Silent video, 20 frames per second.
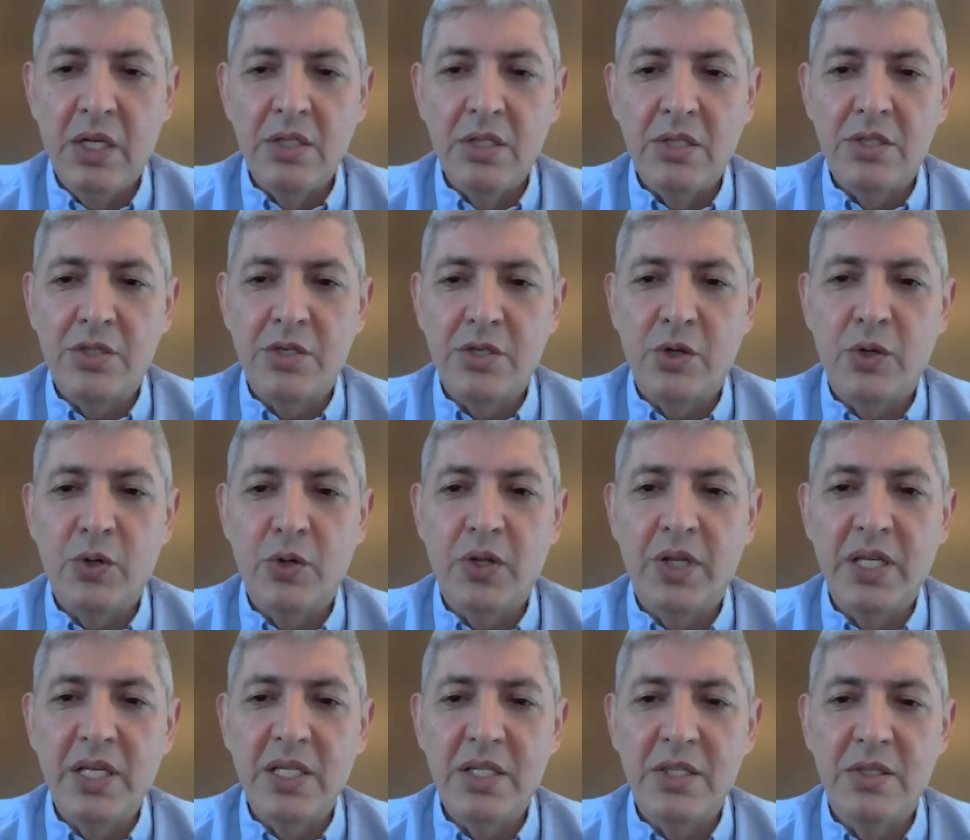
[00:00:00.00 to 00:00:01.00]
So
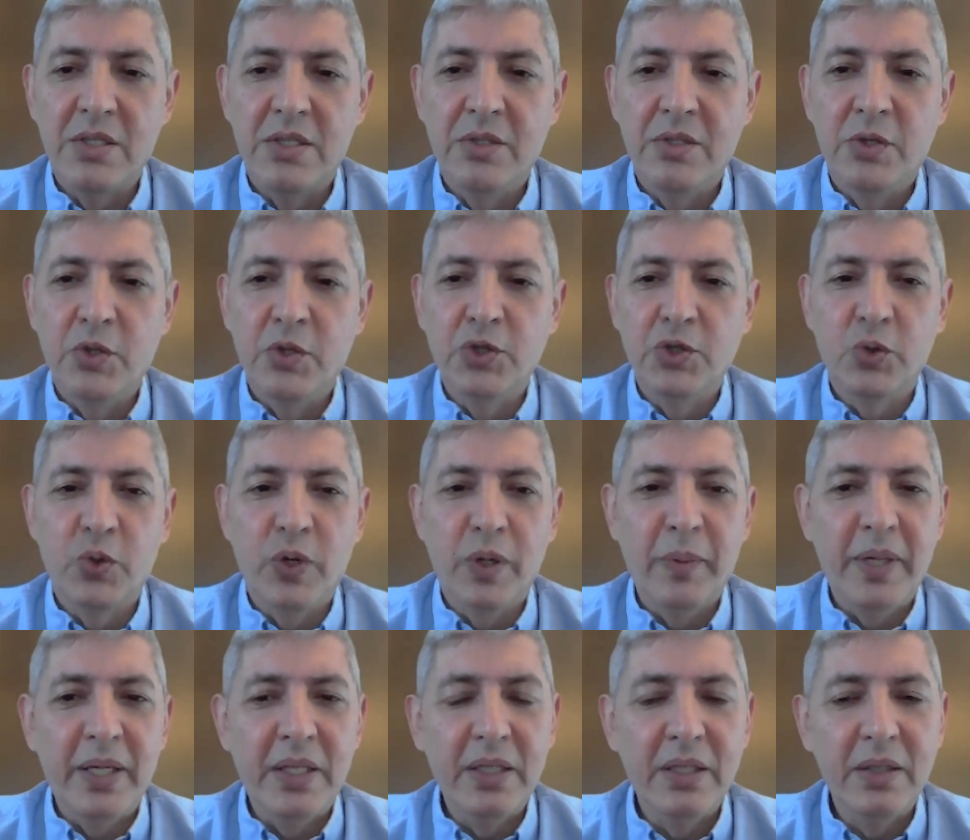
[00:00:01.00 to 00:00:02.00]
these Druze
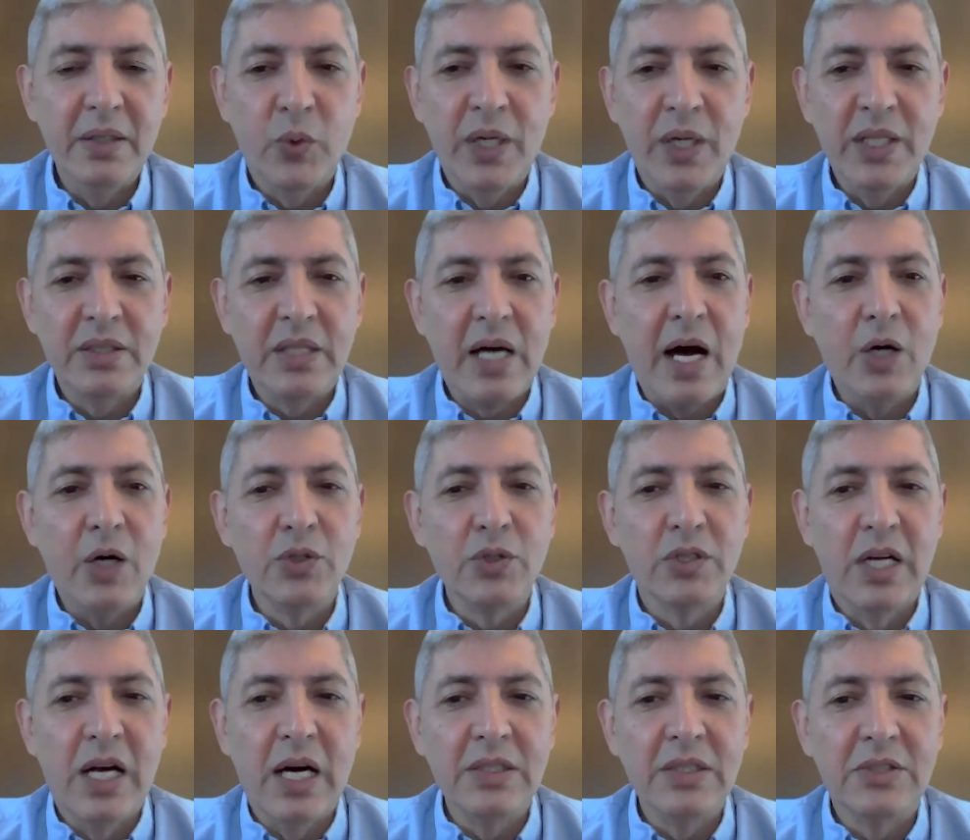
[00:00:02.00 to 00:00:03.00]
women went
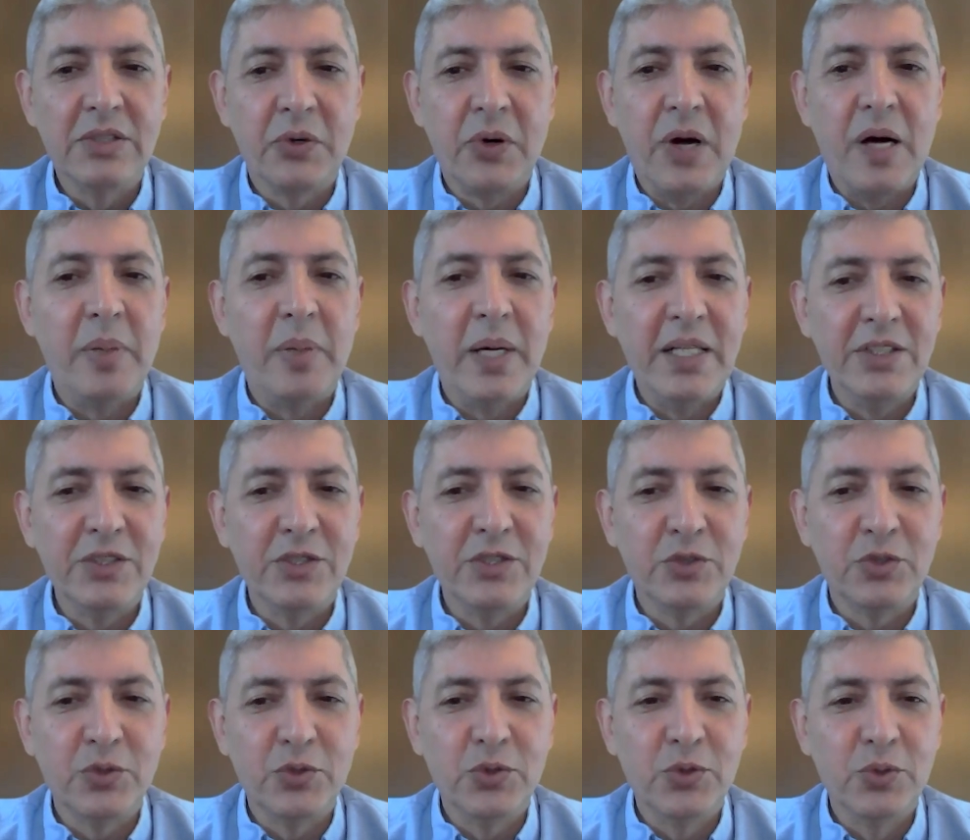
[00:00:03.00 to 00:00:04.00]
out, got rabbis
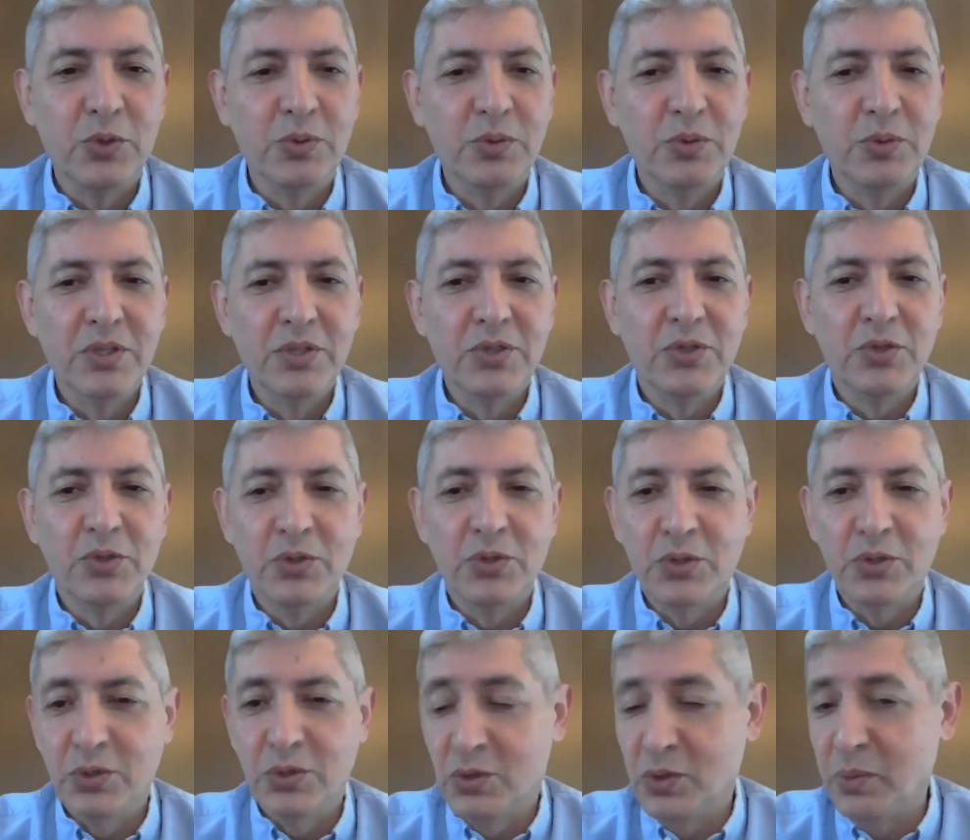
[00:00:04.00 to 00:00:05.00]
to
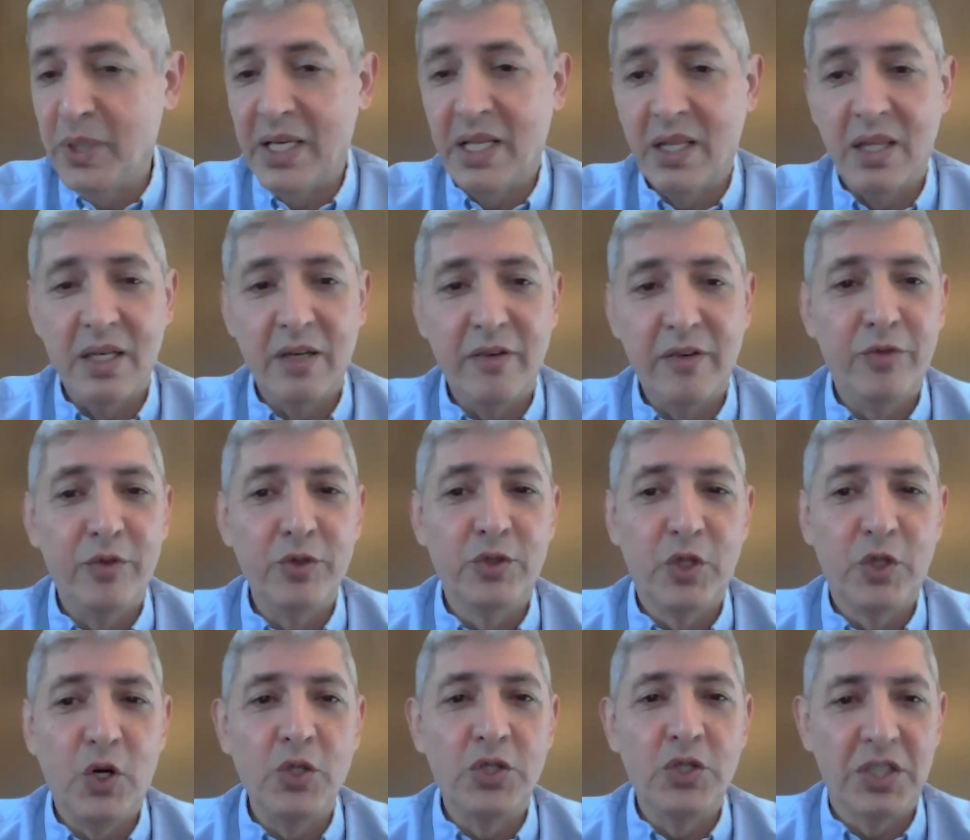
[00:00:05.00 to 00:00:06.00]
make their food
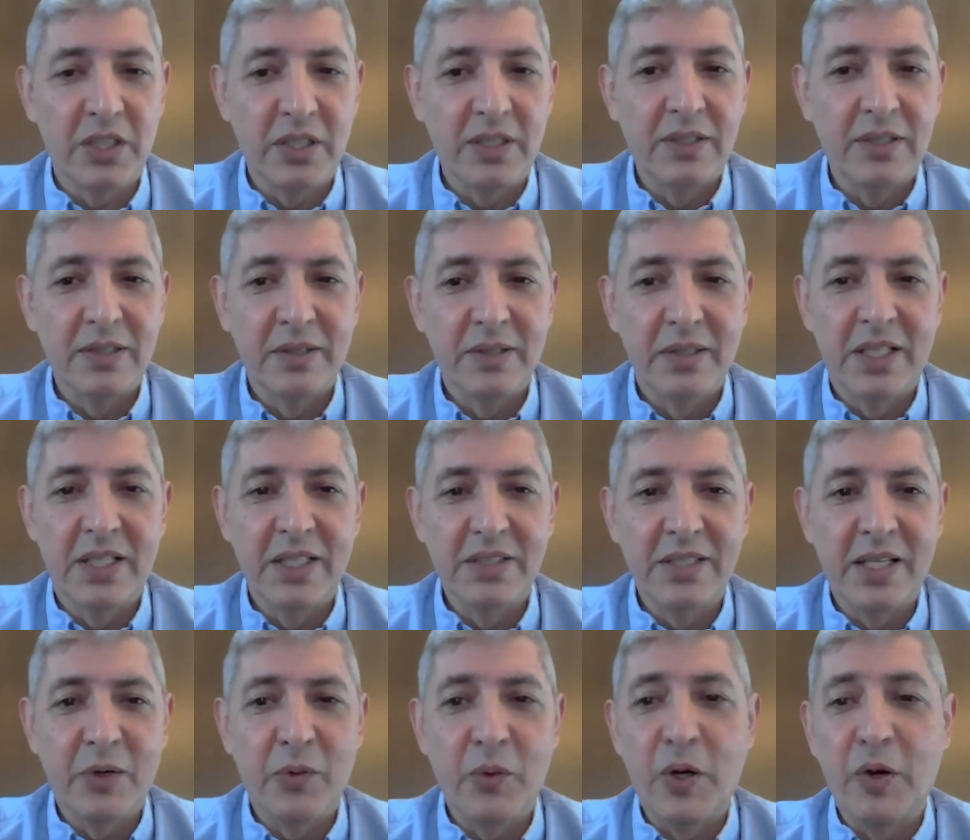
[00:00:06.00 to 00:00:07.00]
kosher,
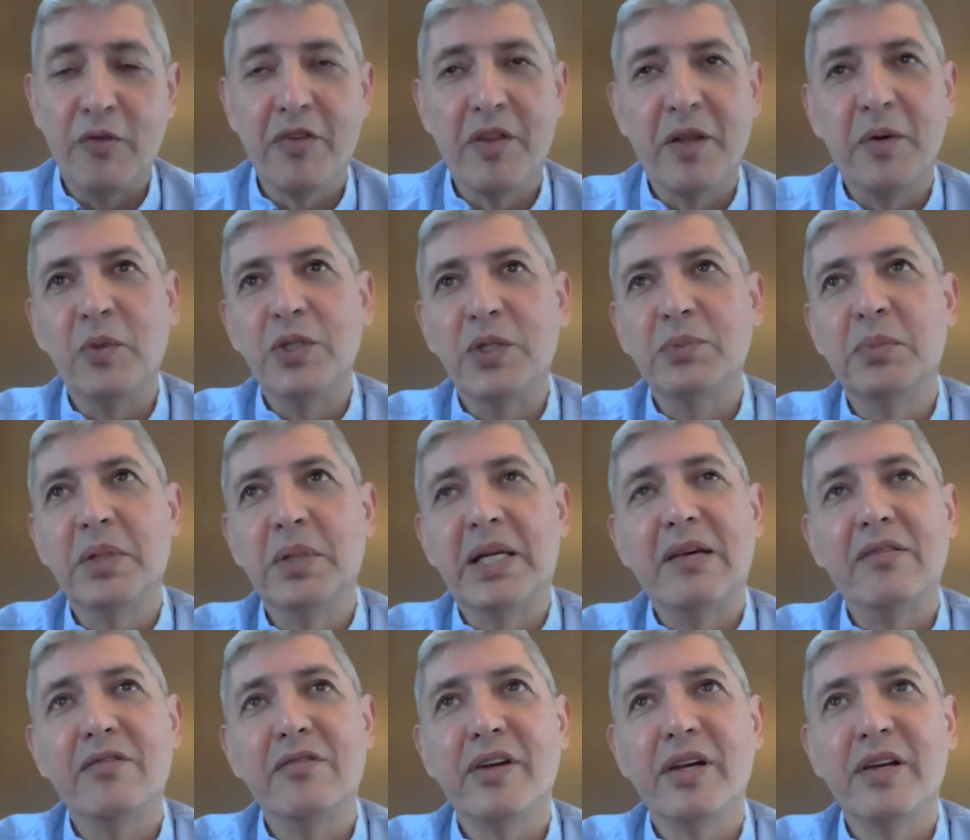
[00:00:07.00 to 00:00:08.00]
and one of them
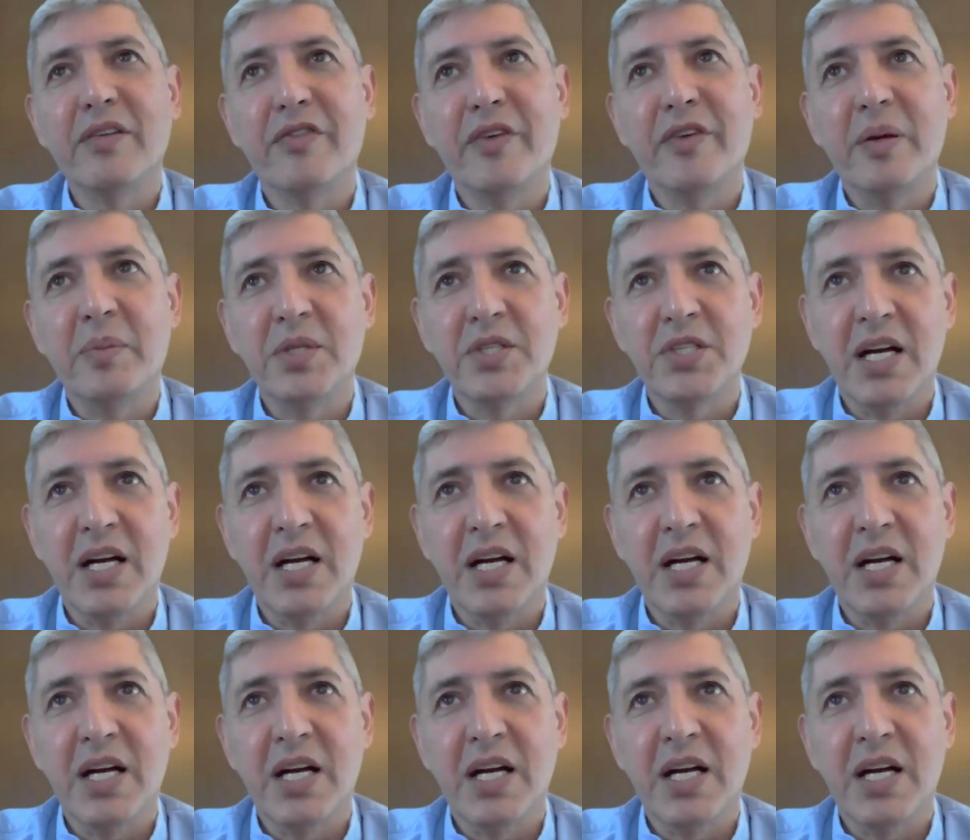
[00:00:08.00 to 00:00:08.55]
became very famous.